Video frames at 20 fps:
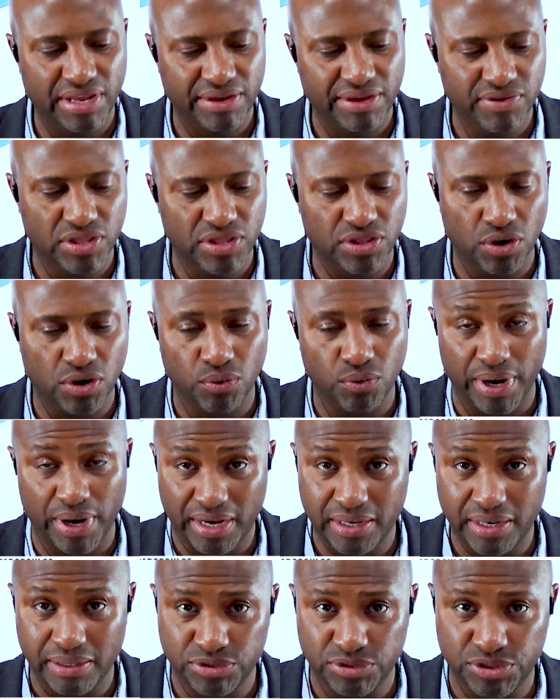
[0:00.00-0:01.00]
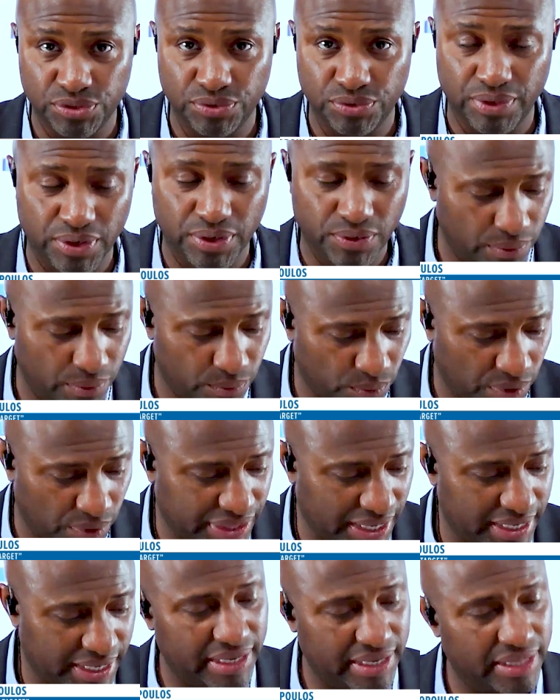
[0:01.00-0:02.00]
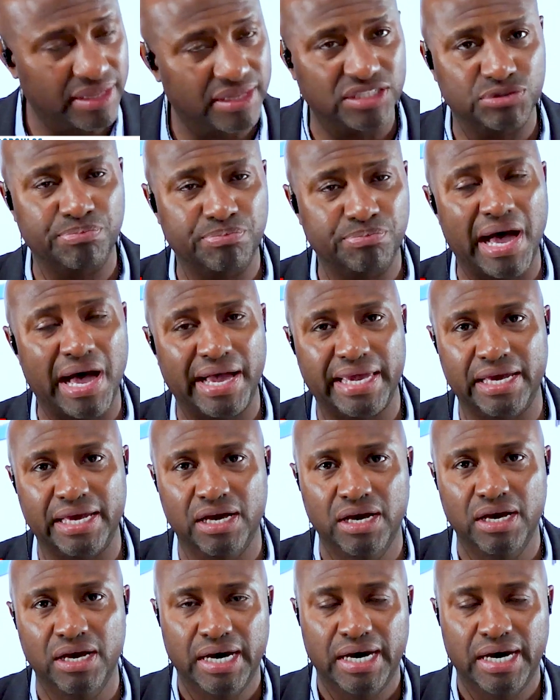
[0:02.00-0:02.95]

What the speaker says: even though when it comes to you and what they did, the spying